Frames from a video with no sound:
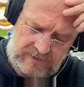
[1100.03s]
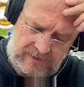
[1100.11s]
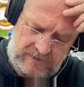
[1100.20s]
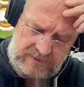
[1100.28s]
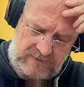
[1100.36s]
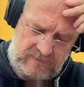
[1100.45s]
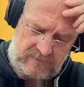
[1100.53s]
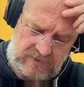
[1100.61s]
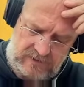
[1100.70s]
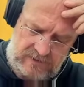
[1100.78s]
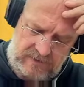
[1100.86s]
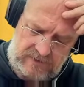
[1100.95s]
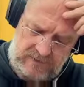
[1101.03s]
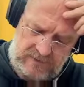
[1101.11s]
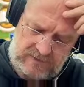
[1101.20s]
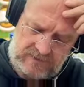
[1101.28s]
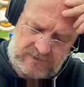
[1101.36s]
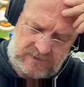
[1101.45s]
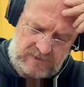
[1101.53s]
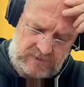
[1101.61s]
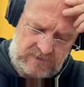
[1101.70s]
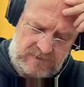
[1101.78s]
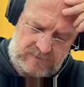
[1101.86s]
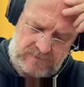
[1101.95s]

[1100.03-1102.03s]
added them in as a item